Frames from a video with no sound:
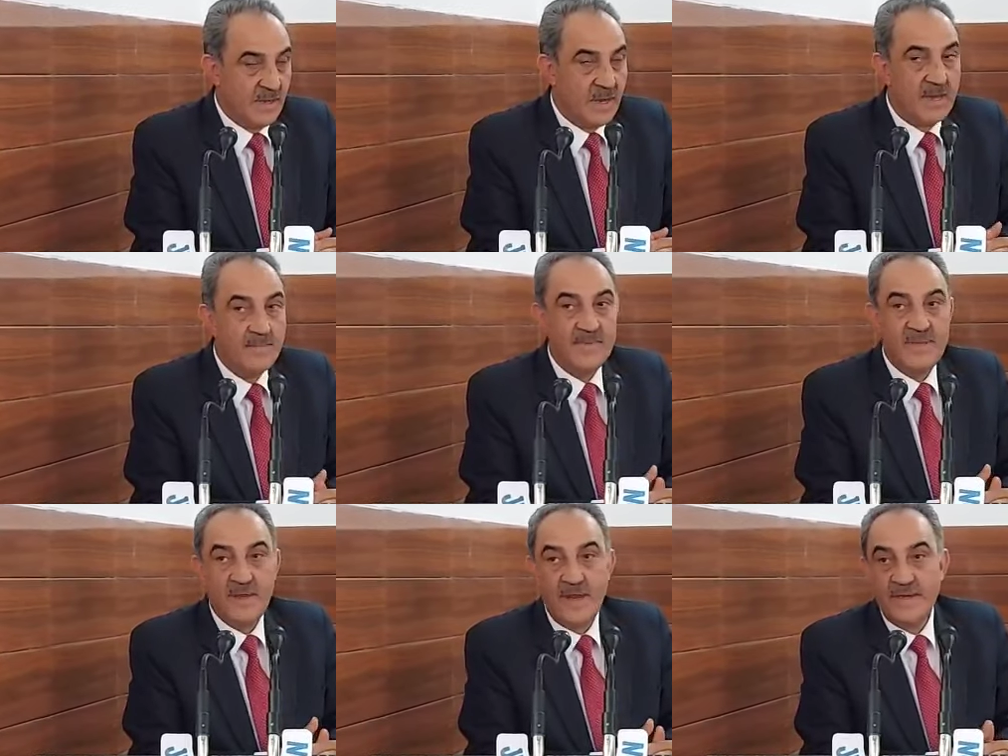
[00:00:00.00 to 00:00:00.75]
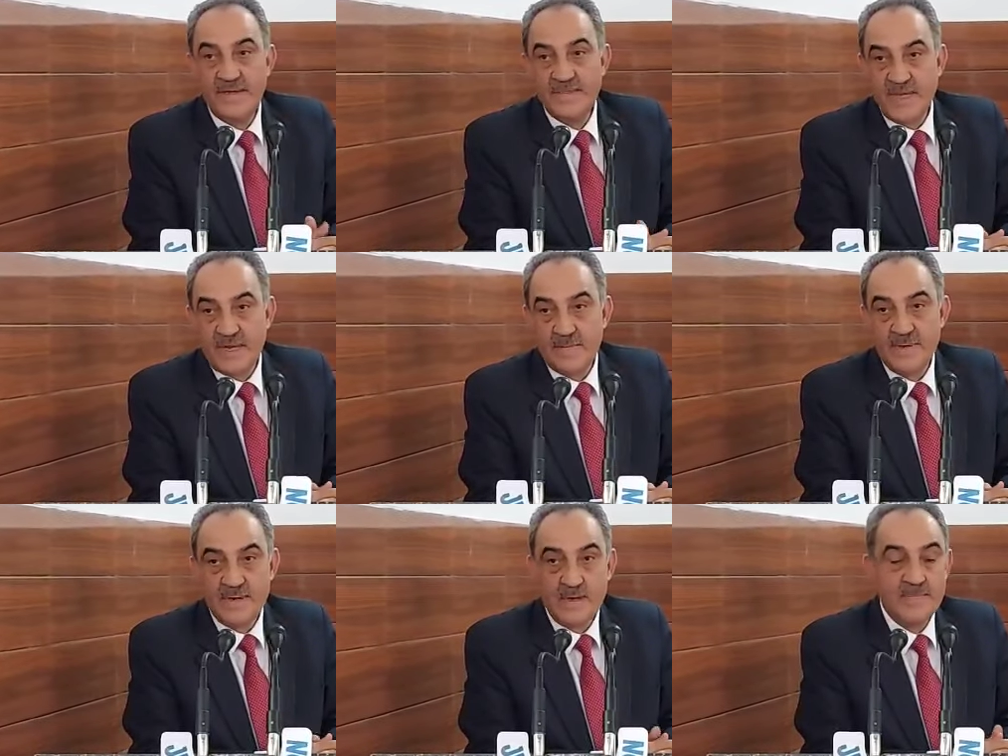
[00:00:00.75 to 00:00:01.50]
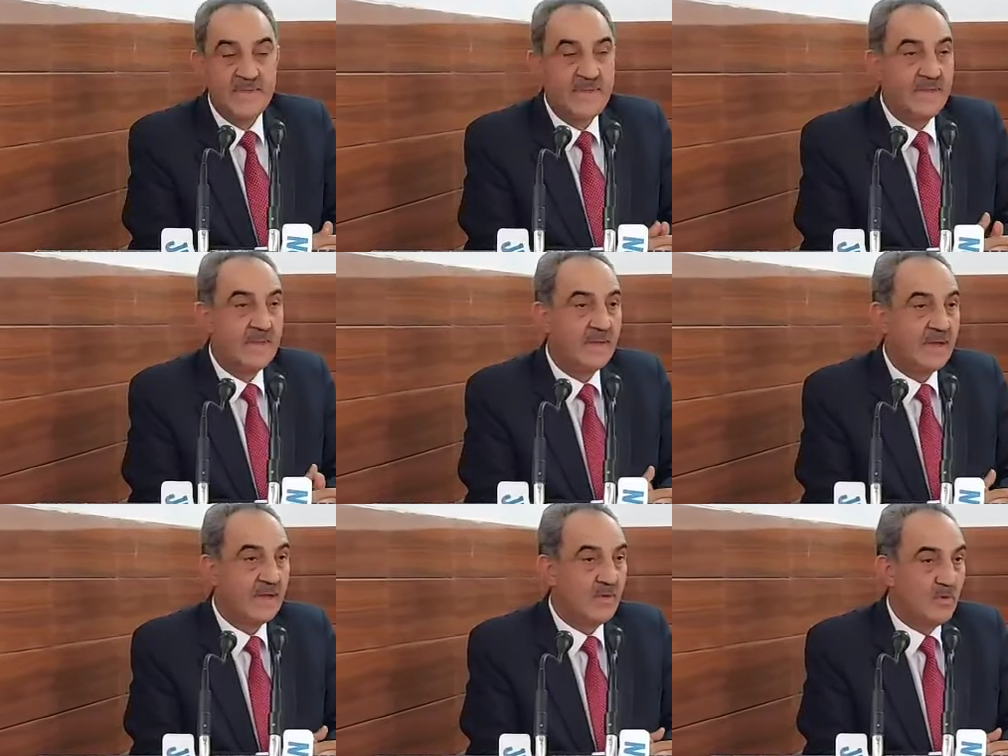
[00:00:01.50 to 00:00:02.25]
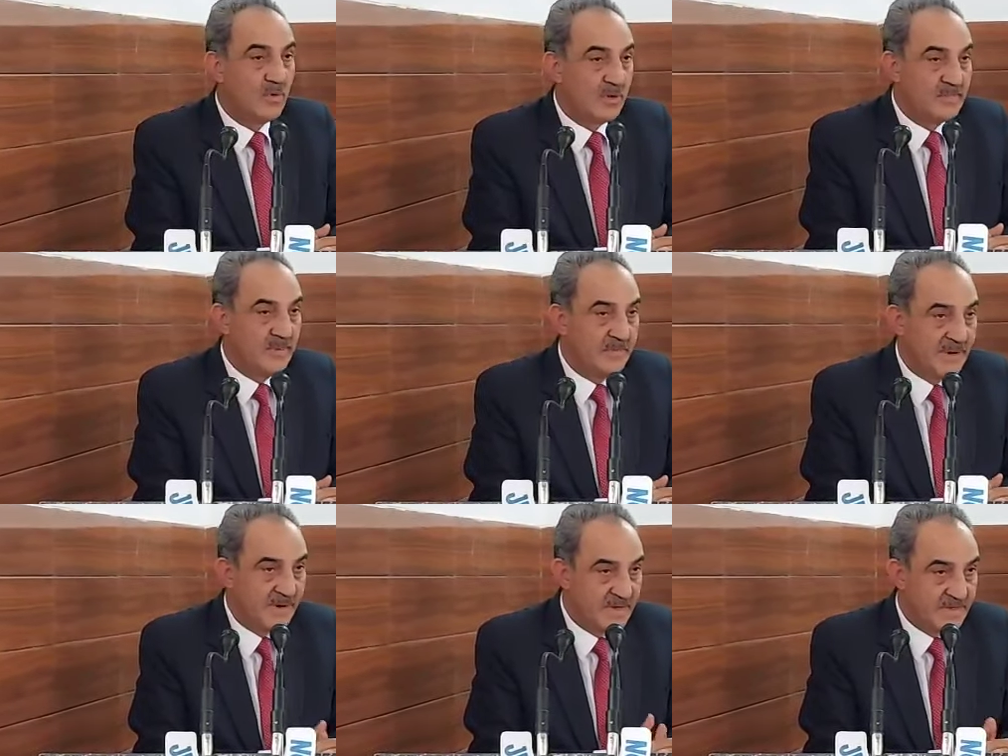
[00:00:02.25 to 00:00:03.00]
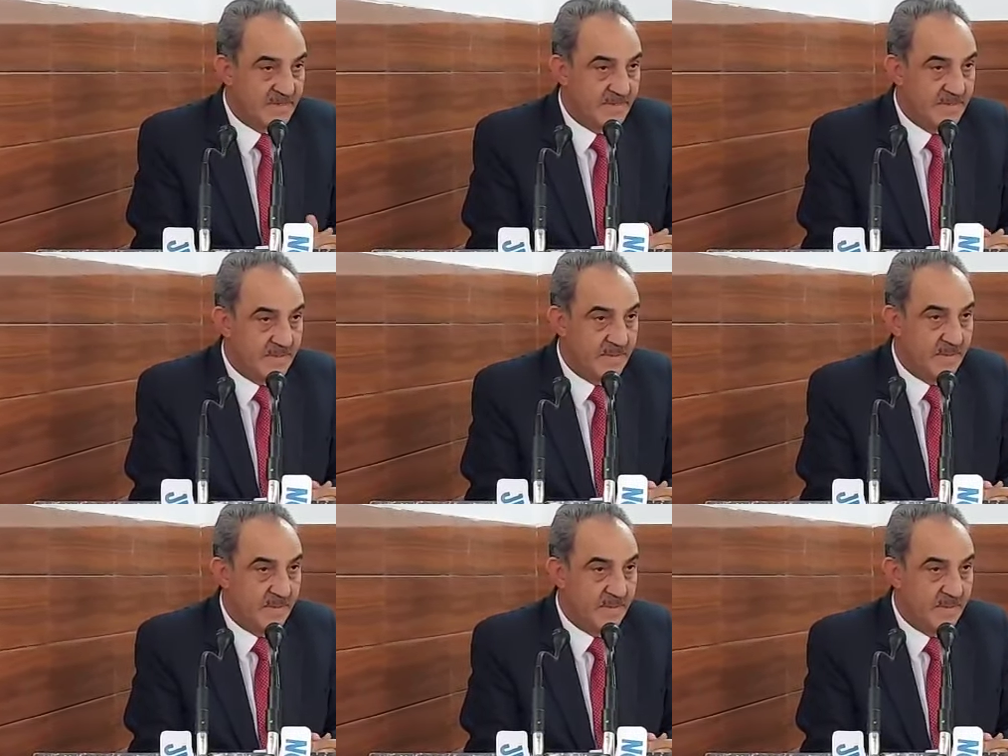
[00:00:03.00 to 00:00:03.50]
I am the IT chairman of the High Court of Jammu and Kashmir.